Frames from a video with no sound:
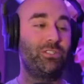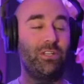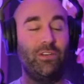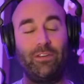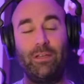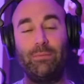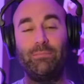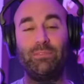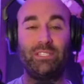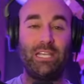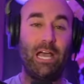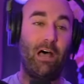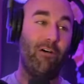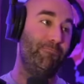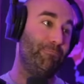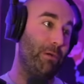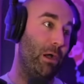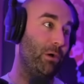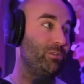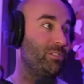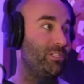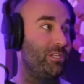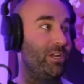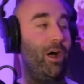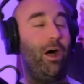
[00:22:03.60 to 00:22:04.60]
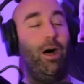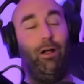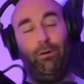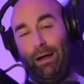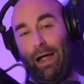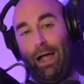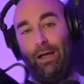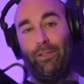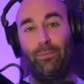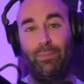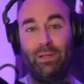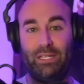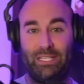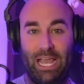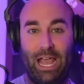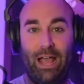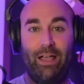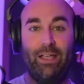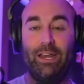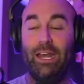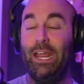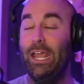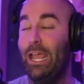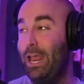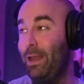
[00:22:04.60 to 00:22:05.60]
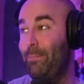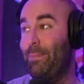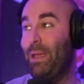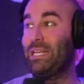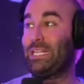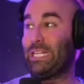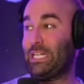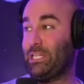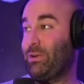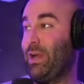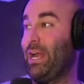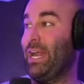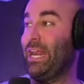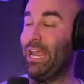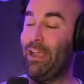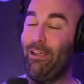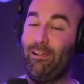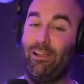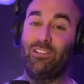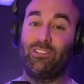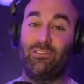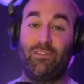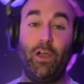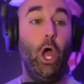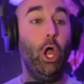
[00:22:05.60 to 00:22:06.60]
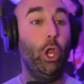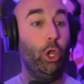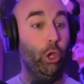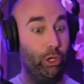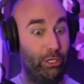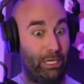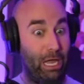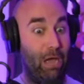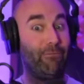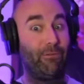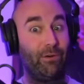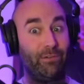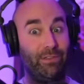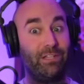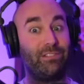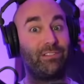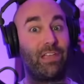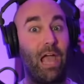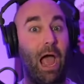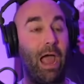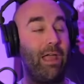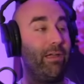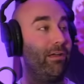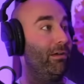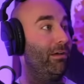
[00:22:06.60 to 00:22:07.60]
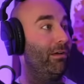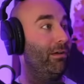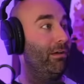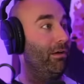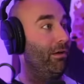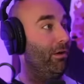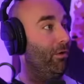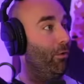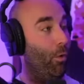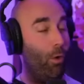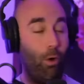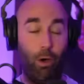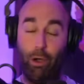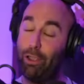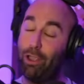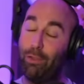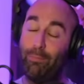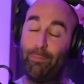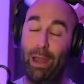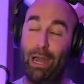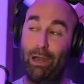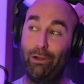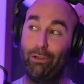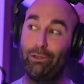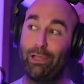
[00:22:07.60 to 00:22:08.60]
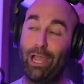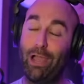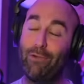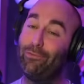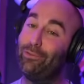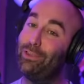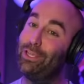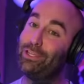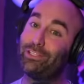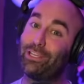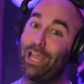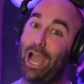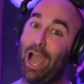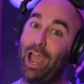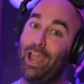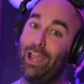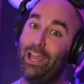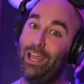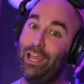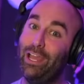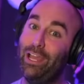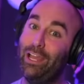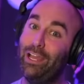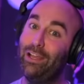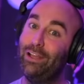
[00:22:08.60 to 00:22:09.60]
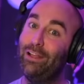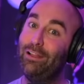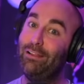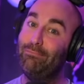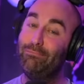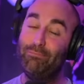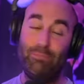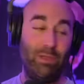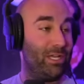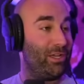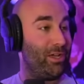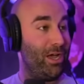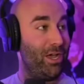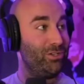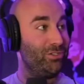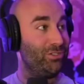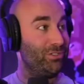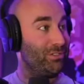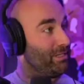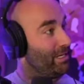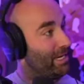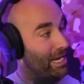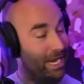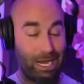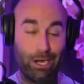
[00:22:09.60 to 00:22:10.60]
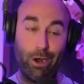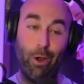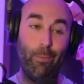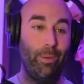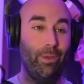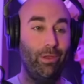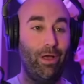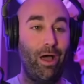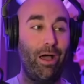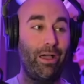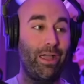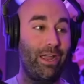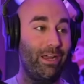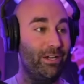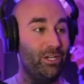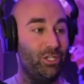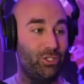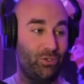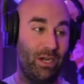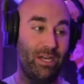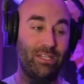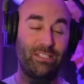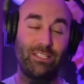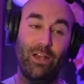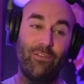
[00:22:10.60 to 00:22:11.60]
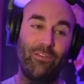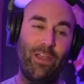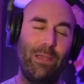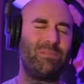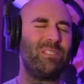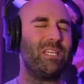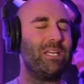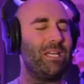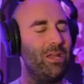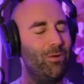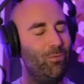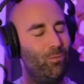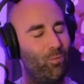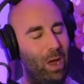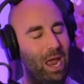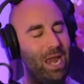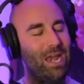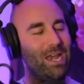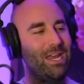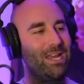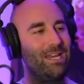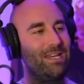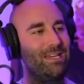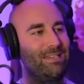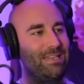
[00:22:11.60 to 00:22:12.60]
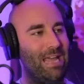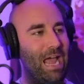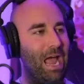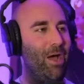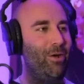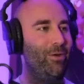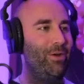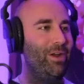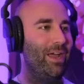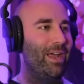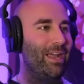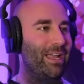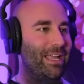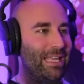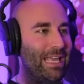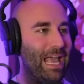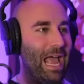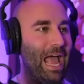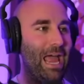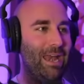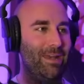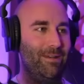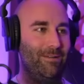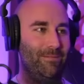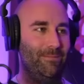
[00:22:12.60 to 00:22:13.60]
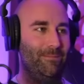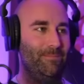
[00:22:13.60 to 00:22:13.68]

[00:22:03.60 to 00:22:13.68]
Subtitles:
of himself posted all around the battalion in basic training areas of, look out for this guy. Well, you better look out for this guy because he don't belong here. He's trying to sell vapes. He went down again.